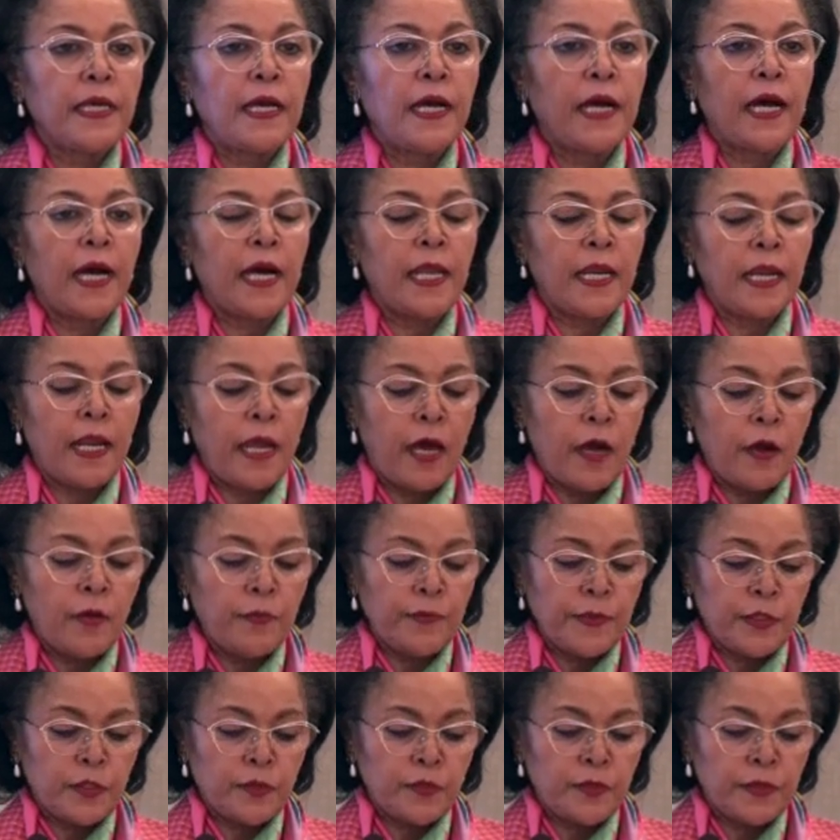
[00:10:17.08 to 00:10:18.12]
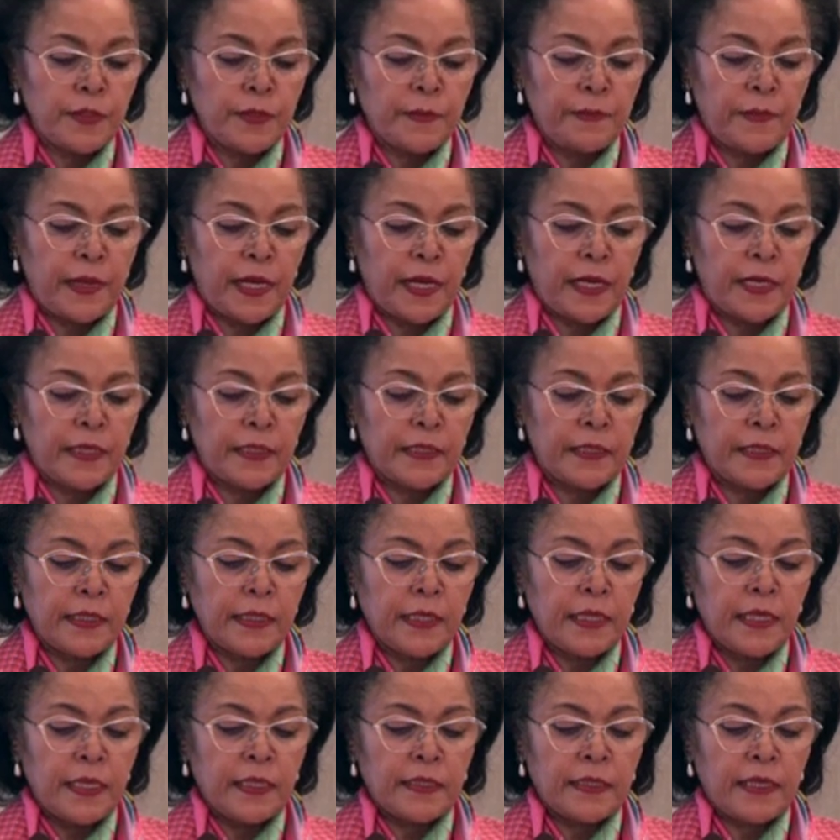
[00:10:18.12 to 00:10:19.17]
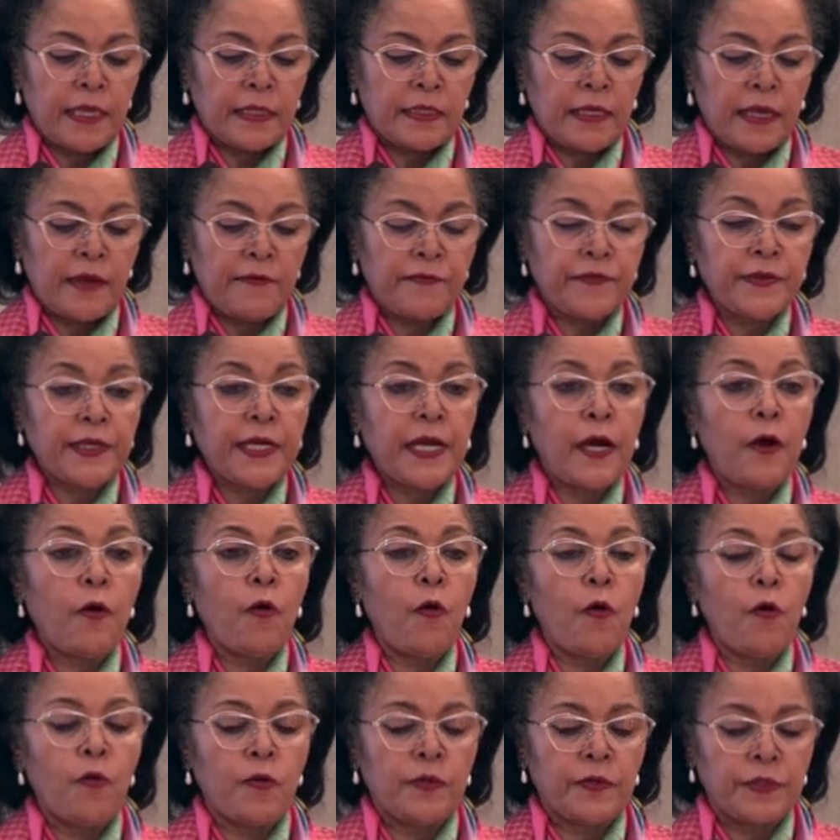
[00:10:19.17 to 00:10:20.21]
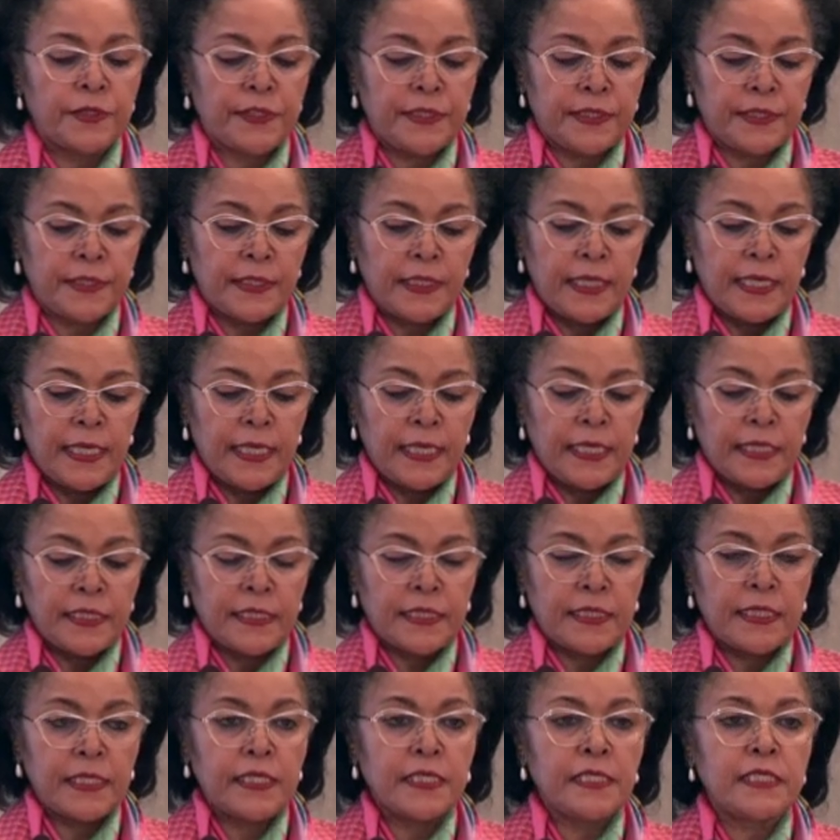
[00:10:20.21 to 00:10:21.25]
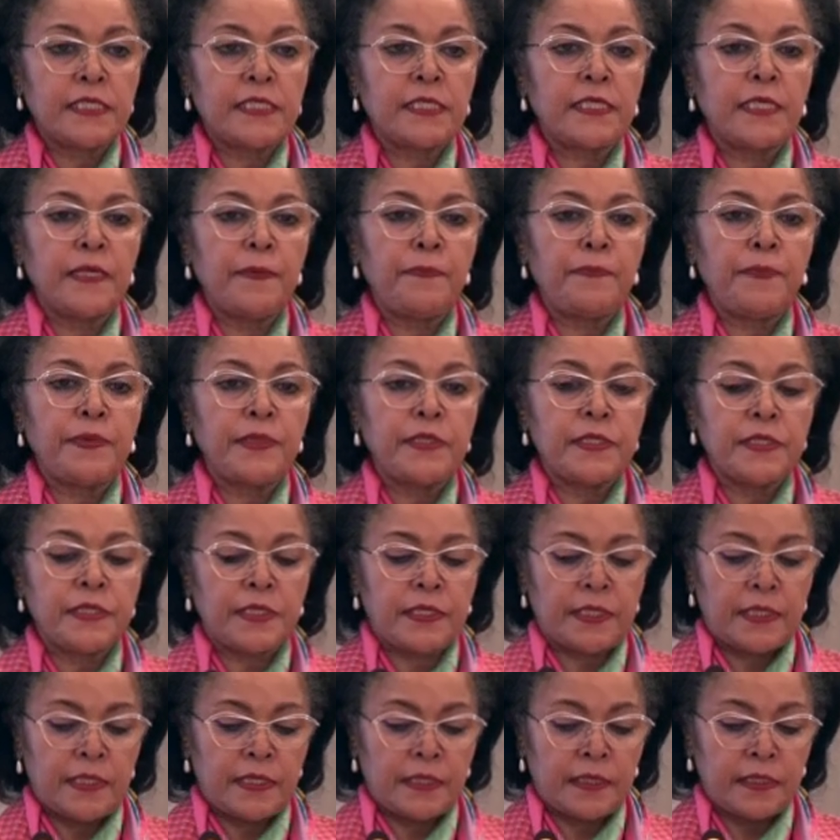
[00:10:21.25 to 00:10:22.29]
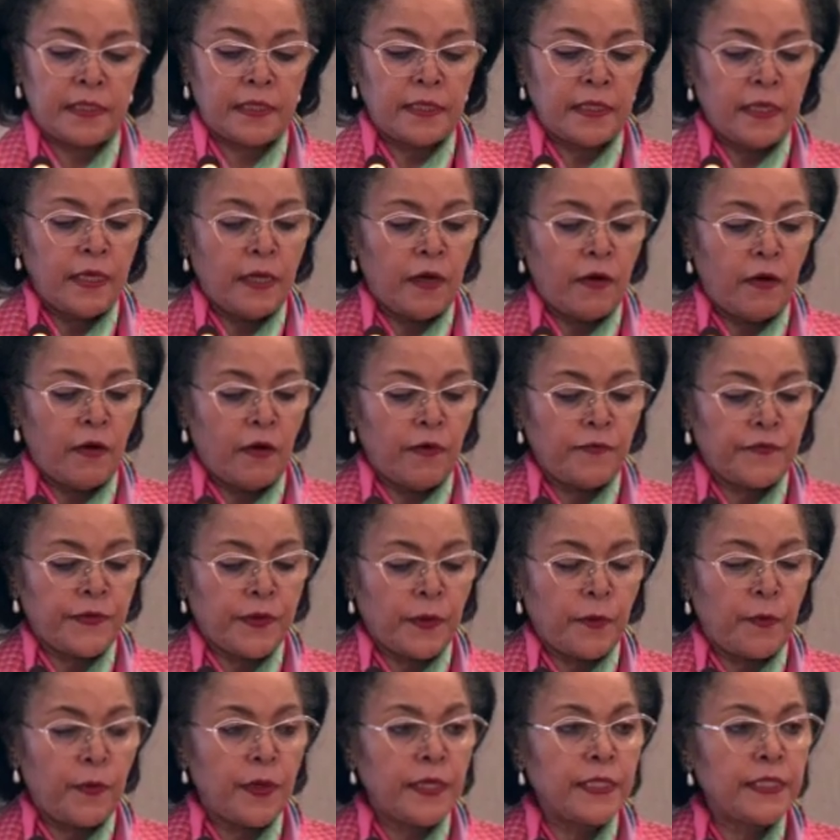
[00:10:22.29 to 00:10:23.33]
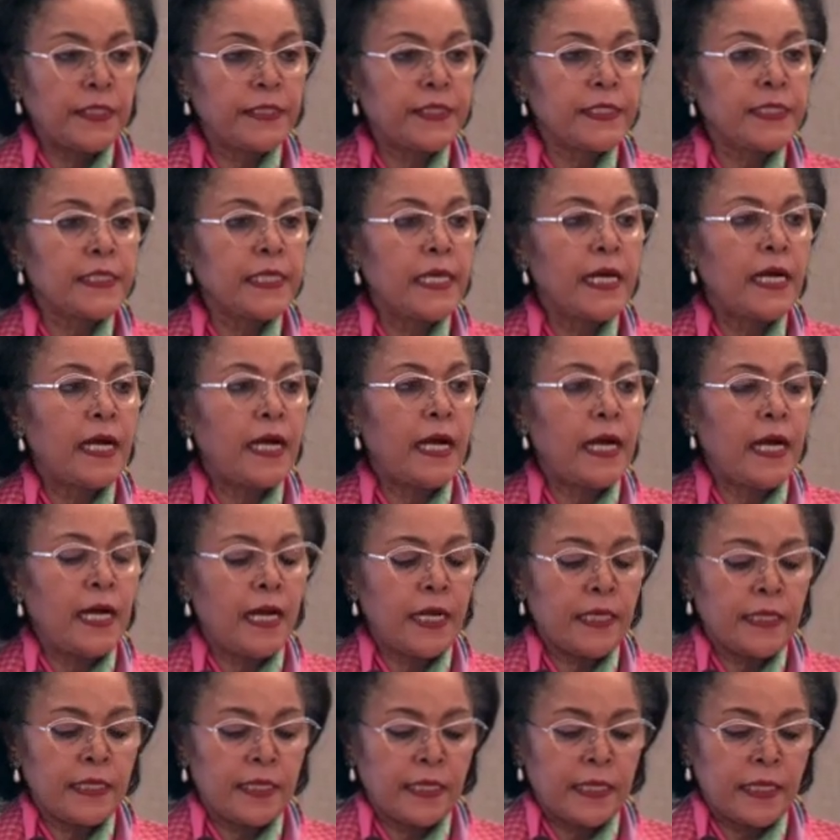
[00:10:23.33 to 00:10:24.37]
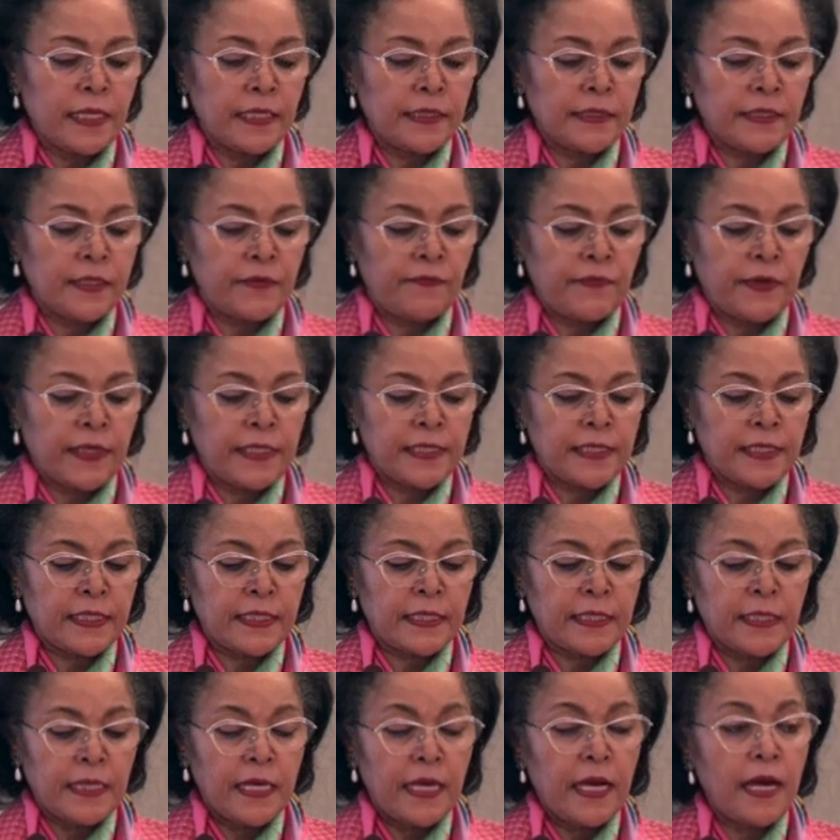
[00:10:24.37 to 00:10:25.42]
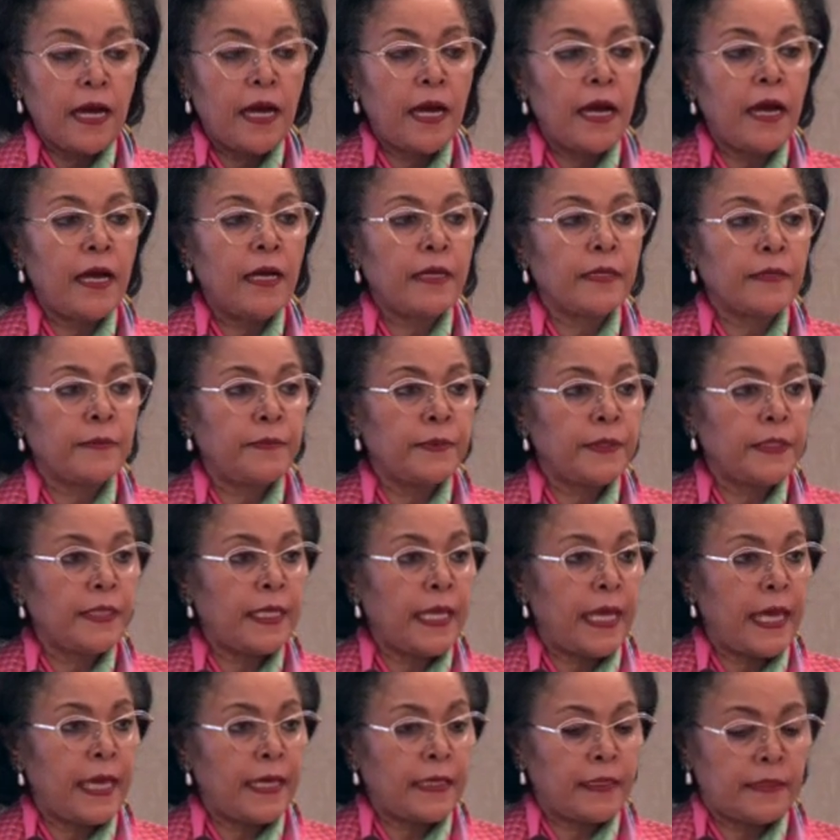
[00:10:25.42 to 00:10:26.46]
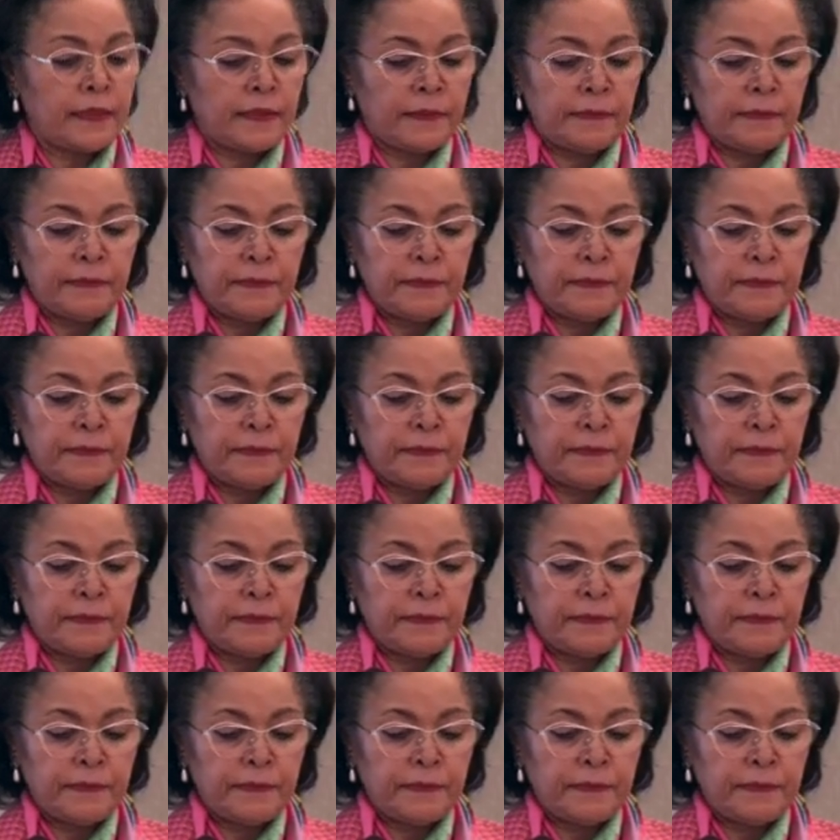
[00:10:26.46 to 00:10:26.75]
allow me to remind that Africa holds 60% of the world's uncultivated arable land,